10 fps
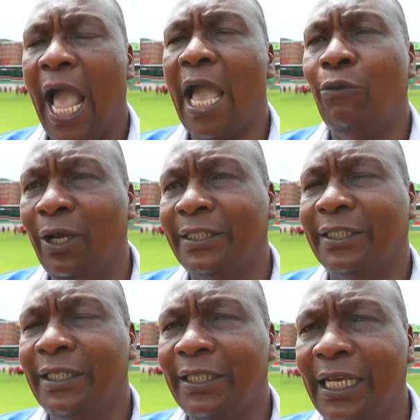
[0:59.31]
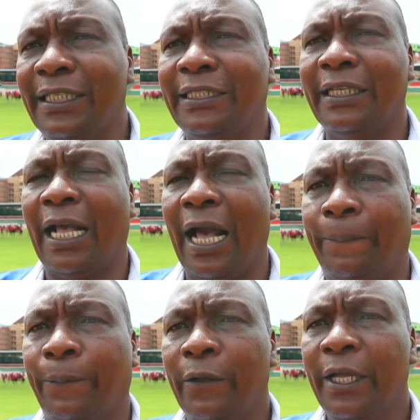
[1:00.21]
I wish this
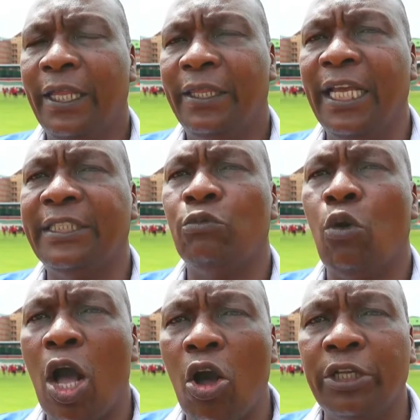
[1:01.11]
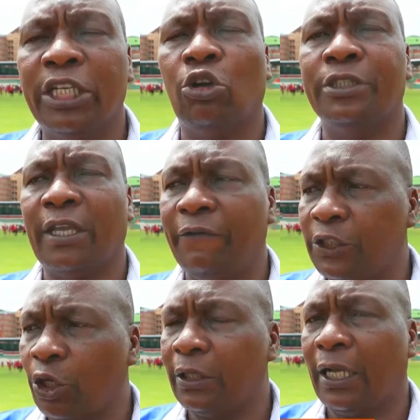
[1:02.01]
cup, this World
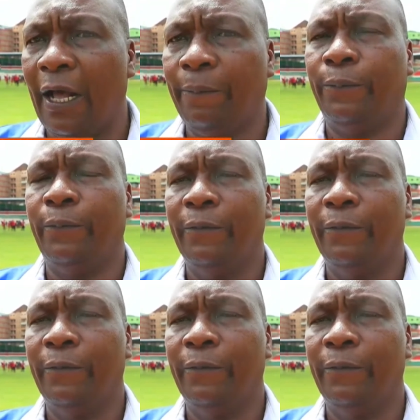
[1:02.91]
Conservation Cup,